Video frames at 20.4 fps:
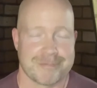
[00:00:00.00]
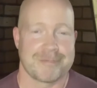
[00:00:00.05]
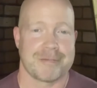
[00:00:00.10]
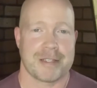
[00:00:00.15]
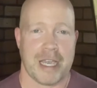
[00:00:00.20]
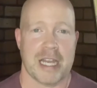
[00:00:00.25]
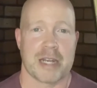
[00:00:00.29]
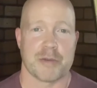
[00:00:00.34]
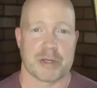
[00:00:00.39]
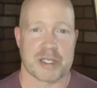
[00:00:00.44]

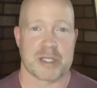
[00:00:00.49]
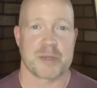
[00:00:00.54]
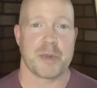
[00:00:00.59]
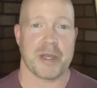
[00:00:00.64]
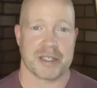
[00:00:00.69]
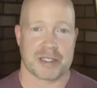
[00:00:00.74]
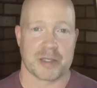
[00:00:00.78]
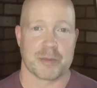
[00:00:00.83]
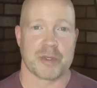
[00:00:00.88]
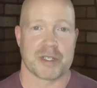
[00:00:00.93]
kind of
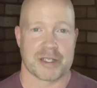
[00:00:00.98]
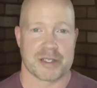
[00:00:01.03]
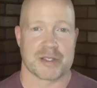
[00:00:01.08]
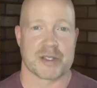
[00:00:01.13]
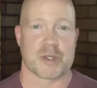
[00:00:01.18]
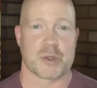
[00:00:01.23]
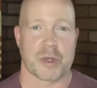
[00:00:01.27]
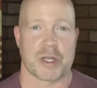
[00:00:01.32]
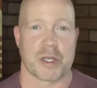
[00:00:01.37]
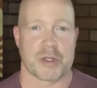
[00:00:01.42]
expected because
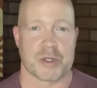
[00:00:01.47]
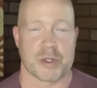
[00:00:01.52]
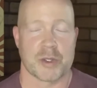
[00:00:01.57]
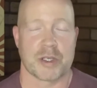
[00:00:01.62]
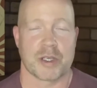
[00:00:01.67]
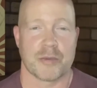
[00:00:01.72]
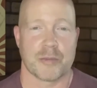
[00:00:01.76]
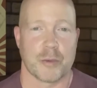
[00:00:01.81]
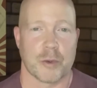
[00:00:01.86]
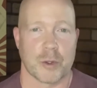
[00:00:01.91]
this is what I was
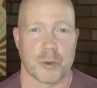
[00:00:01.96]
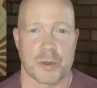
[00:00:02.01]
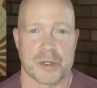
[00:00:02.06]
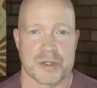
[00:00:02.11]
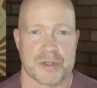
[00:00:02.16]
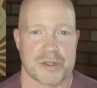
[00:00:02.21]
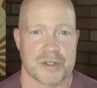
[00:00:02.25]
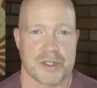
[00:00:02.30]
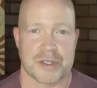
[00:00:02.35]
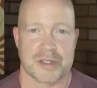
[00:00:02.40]
looking for,
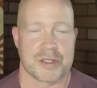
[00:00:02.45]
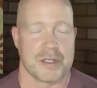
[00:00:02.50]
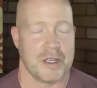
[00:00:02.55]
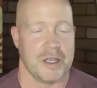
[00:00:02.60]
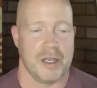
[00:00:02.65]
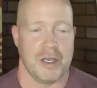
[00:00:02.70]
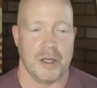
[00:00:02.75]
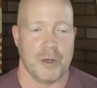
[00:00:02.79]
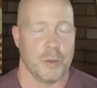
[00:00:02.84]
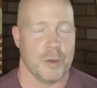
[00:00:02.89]
was just
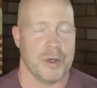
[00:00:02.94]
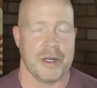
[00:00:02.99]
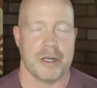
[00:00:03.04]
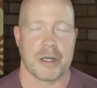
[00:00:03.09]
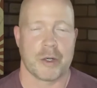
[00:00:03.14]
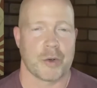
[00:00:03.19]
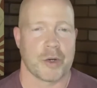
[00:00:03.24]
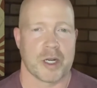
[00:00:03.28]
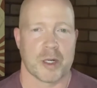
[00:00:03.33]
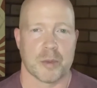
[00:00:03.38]
what an
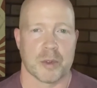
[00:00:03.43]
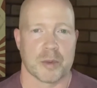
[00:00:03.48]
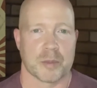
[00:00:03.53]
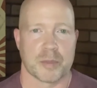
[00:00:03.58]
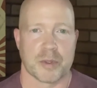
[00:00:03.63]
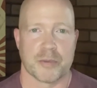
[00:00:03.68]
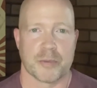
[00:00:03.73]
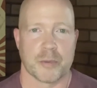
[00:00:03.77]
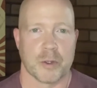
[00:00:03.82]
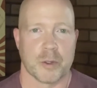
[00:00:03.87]
incredible
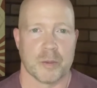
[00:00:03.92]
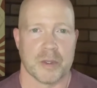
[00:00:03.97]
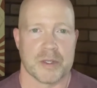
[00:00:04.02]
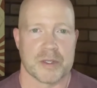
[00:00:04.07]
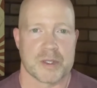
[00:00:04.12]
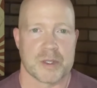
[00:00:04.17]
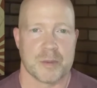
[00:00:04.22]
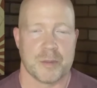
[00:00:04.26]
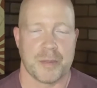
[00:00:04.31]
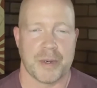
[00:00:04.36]

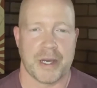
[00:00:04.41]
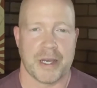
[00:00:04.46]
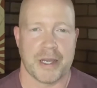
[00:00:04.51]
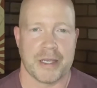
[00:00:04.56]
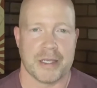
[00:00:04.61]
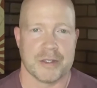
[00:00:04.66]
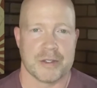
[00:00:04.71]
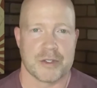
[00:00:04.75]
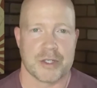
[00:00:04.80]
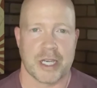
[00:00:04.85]
performance
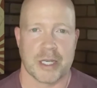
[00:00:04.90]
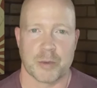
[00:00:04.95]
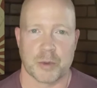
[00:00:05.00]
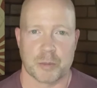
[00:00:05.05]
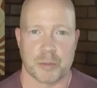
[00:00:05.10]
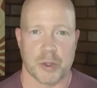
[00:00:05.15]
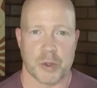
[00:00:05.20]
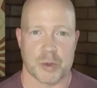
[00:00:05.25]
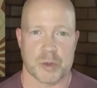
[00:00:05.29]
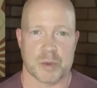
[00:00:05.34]
by
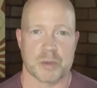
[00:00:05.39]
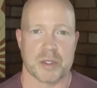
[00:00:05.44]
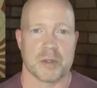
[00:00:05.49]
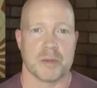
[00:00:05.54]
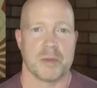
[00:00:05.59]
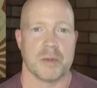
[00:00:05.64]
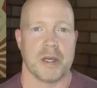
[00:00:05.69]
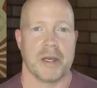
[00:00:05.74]
Chadwick Boseman.